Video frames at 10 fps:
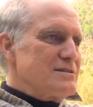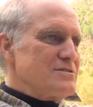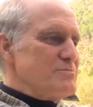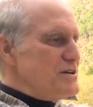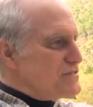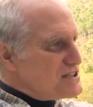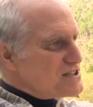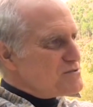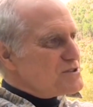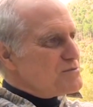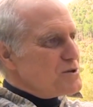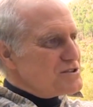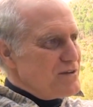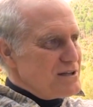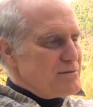to me, physics was the
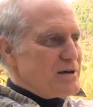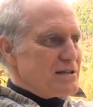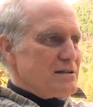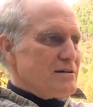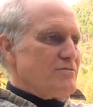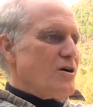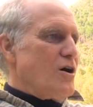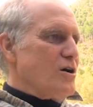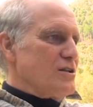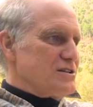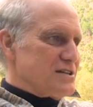most fundamental of all the